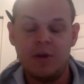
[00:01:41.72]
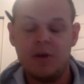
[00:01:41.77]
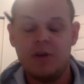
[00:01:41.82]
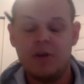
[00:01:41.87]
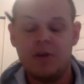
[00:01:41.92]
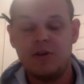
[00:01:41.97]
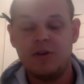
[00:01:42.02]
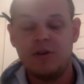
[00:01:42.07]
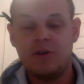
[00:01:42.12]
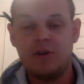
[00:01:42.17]

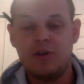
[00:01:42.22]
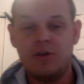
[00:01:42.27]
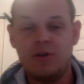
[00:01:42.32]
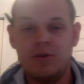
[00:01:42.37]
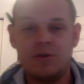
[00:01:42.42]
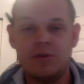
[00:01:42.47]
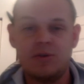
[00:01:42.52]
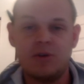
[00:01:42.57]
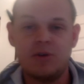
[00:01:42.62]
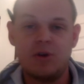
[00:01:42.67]
to do.
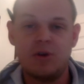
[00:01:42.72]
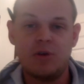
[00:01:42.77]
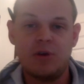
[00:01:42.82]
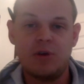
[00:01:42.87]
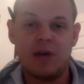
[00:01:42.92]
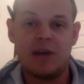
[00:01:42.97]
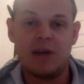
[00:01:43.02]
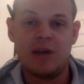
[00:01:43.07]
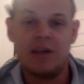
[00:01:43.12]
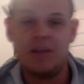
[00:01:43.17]
So
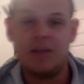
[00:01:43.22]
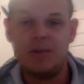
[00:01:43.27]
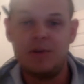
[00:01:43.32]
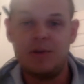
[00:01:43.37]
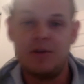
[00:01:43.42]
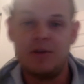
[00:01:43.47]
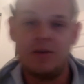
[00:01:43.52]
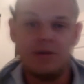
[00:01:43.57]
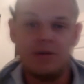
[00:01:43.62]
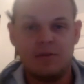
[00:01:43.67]
kind of keeping
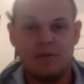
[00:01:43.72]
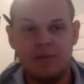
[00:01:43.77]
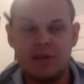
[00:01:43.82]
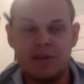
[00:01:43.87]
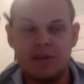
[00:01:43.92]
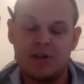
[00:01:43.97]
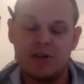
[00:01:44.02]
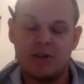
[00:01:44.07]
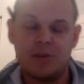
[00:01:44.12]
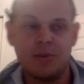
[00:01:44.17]
it
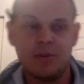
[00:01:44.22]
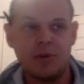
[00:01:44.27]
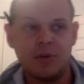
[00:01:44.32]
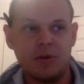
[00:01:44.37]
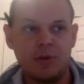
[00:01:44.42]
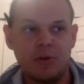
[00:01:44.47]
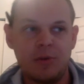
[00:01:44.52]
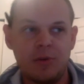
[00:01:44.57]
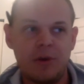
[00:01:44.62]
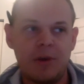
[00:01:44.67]
mixed up a
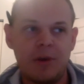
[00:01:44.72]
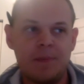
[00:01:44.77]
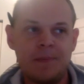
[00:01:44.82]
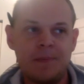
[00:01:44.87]
little bit.